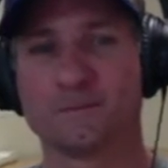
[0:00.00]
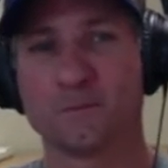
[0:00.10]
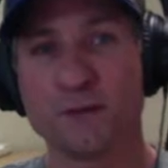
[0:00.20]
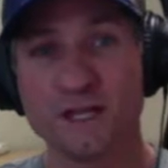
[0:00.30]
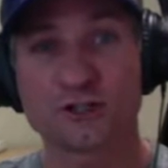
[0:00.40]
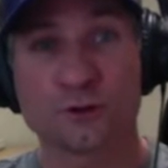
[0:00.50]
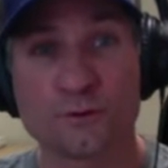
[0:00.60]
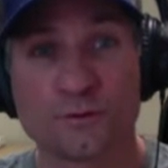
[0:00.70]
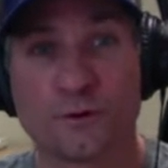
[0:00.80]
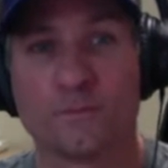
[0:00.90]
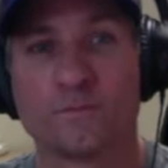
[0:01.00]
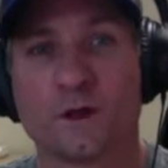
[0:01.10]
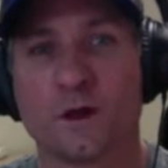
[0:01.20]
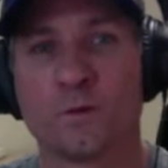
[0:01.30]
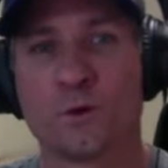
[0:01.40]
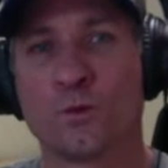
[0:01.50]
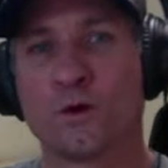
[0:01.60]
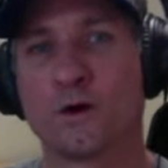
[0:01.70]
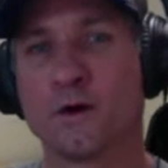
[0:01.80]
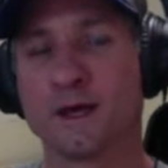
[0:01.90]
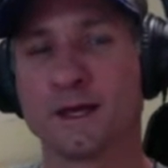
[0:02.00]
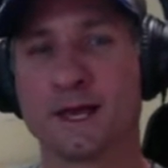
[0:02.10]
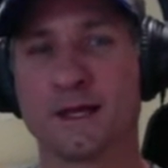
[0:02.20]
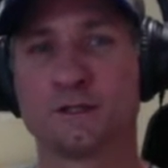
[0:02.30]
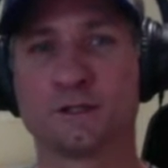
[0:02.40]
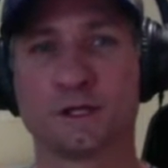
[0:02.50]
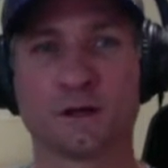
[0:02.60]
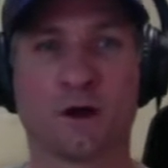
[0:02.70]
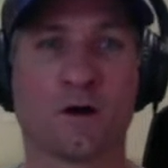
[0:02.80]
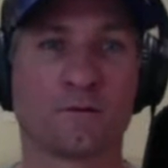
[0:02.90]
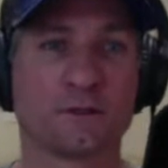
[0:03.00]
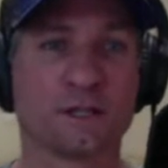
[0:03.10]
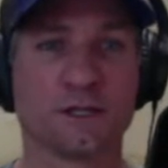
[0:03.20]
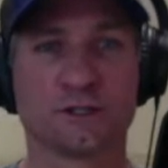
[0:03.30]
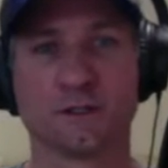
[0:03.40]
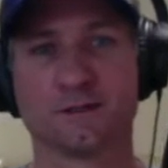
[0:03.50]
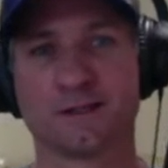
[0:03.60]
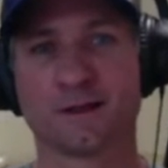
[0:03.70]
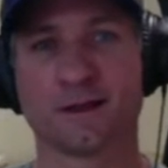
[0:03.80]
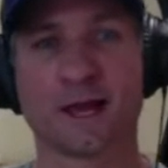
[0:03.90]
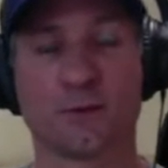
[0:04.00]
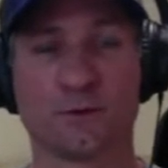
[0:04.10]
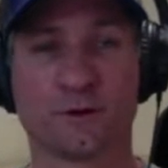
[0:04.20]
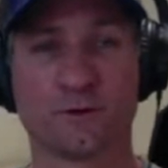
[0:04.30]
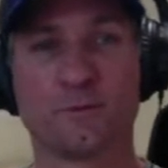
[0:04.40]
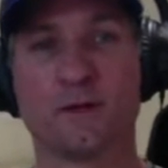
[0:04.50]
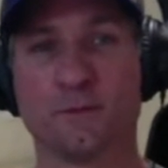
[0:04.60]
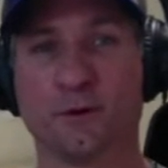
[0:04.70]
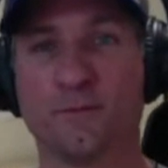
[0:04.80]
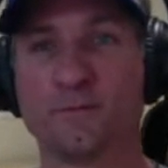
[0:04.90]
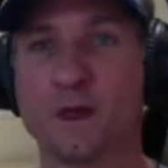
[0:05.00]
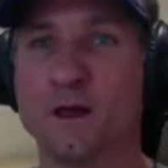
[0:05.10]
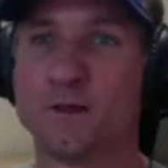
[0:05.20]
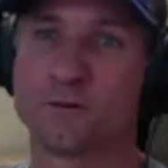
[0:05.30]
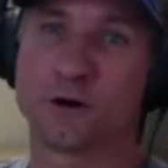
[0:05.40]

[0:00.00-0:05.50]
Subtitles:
being truthful when we're engaged in conversations and the like with other people. There are